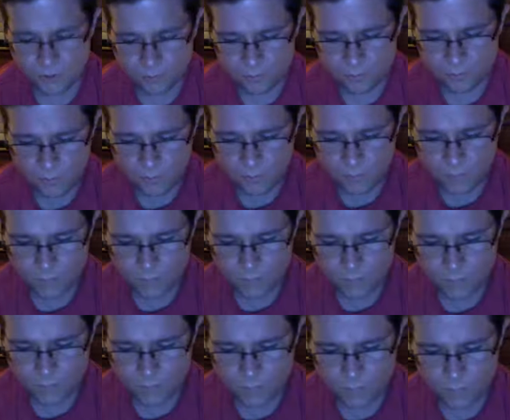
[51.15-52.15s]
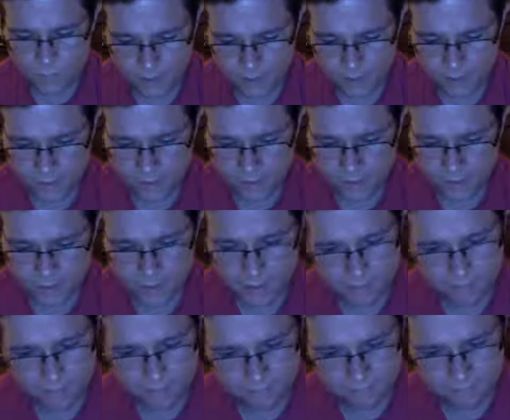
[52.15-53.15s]
we had a
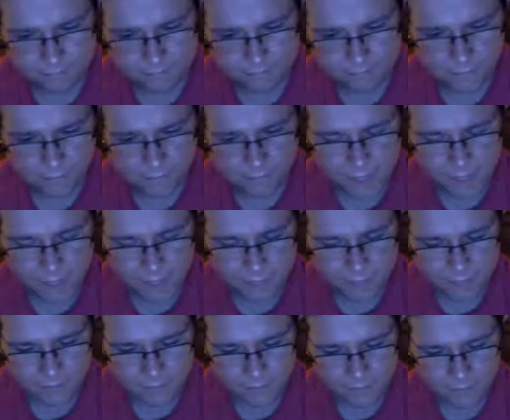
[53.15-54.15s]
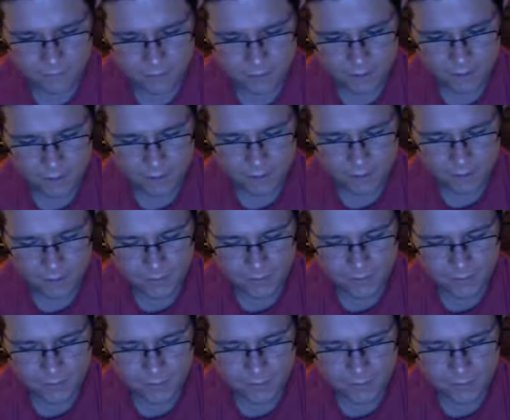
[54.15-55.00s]
lot of things that we